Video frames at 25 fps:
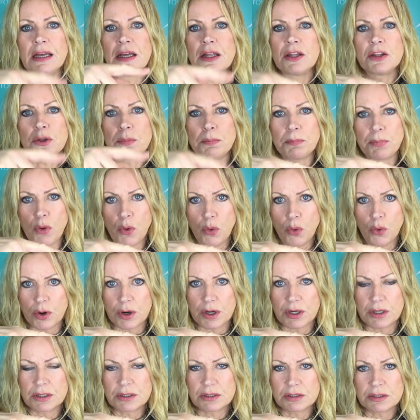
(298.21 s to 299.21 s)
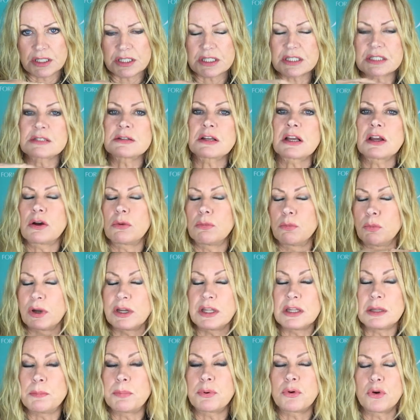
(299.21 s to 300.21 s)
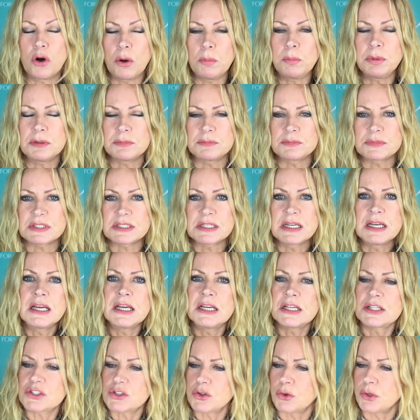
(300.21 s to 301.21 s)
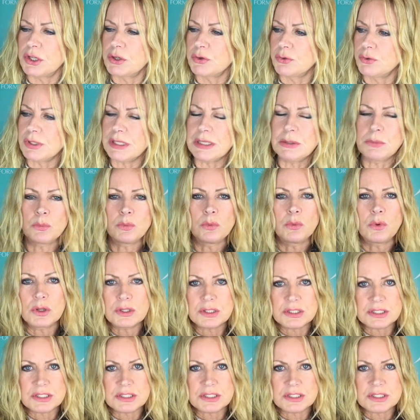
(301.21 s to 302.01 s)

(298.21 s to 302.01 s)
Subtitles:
the pore that's one of the problems. So you really want